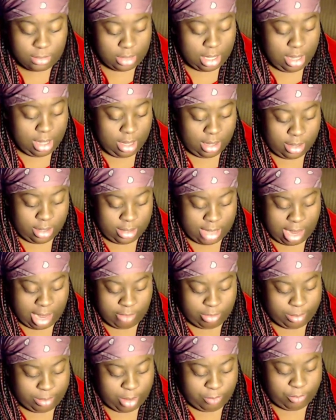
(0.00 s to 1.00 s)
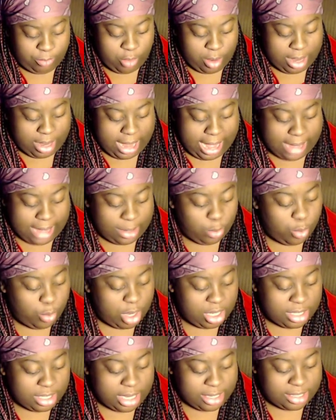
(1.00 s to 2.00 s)
Never before had a
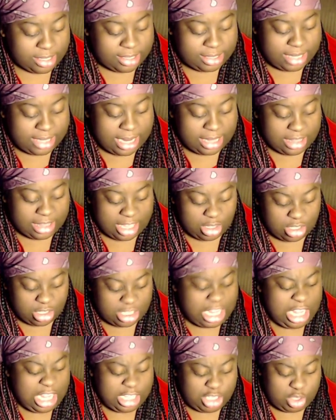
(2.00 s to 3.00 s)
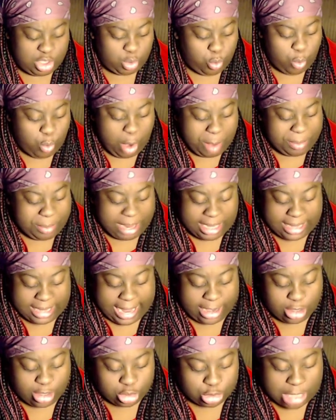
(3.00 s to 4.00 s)
Wonderlander seen those scorpion-like
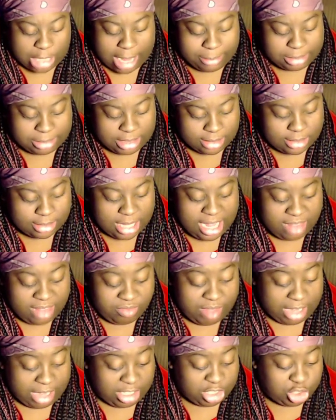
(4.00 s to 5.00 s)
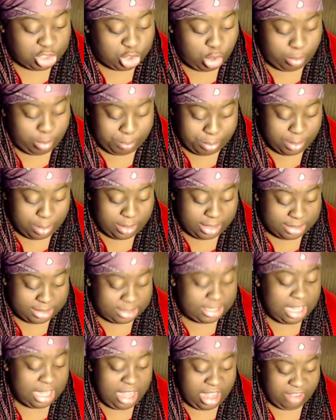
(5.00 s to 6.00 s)
contraptions that could shoot bullets
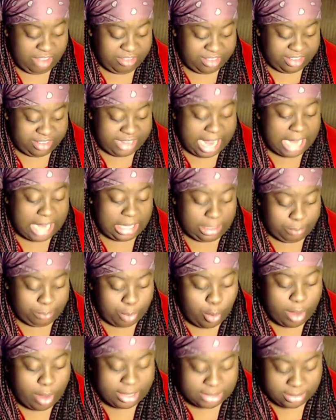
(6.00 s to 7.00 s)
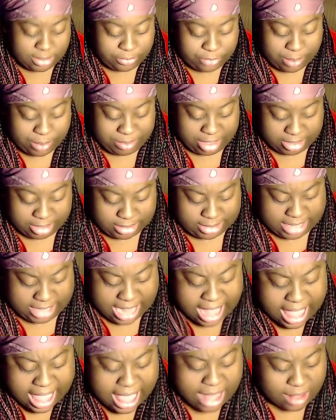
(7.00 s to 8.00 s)
of deadly poison from their
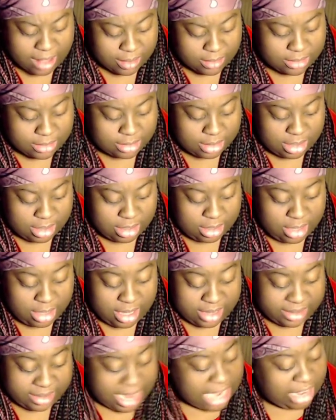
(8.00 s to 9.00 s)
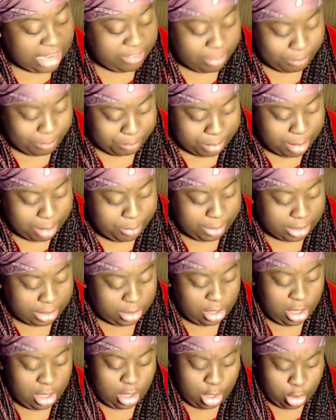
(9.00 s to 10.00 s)
tails. Not even Bibwood,
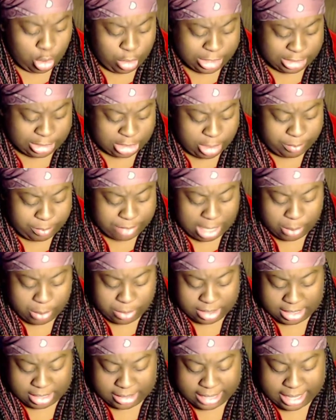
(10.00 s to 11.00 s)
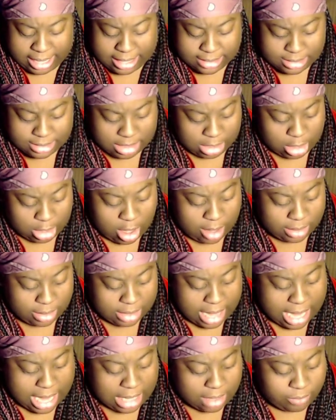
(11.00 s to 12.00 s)
who assumed they were the latest in a long line
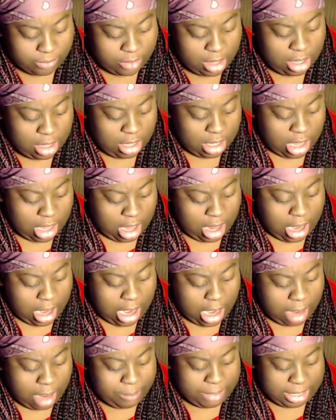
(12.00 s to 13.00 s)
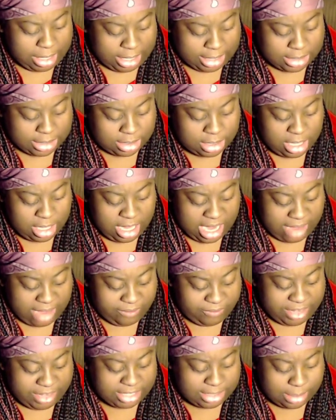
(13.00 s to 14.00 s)
of armaments
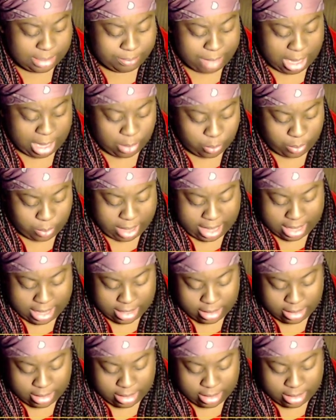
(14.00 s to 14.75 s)
invented by Red.